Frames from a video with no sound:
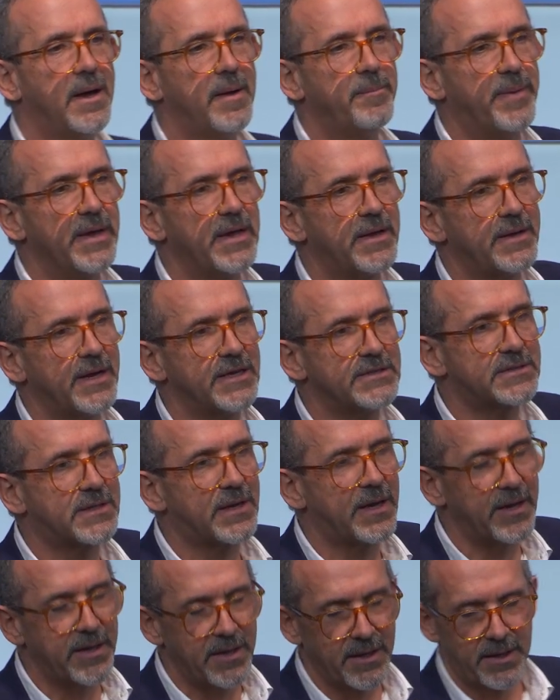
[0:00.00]
a big
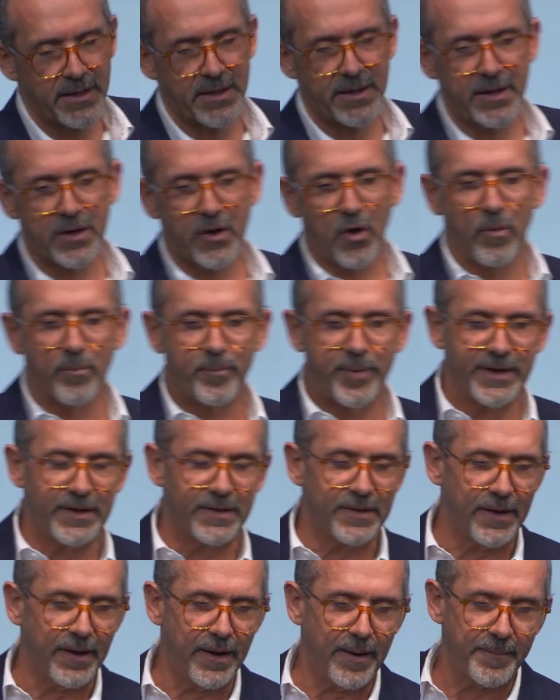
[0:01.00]
Nestlé
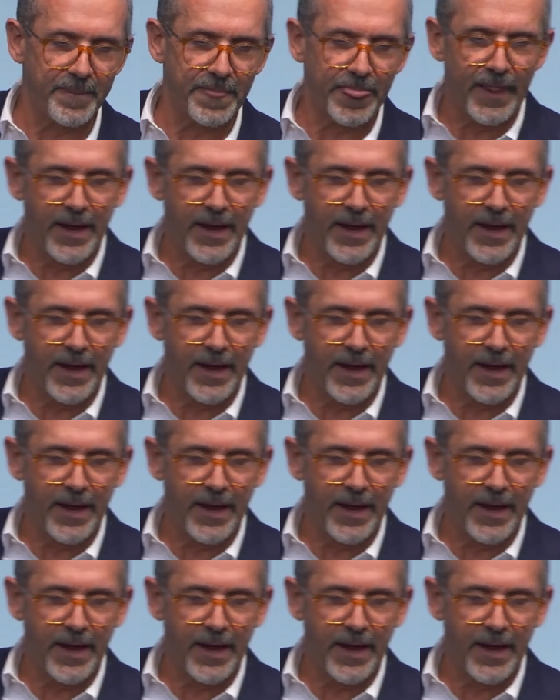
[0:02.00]
company there.